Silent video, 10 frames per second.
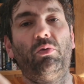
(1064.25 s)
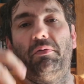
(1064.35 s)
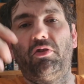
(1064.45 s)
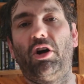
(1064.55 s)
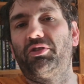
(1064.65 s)

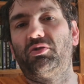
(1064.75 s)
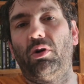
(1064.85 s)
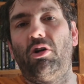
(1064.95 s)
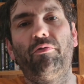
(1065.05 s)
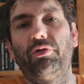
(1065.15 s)
we've got
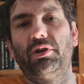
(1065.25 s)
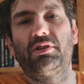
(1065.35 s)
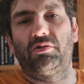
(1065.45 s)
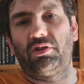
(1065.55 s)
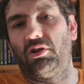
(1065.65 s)
12
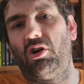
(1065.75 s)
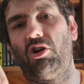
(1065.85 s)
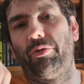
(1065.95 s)
years to go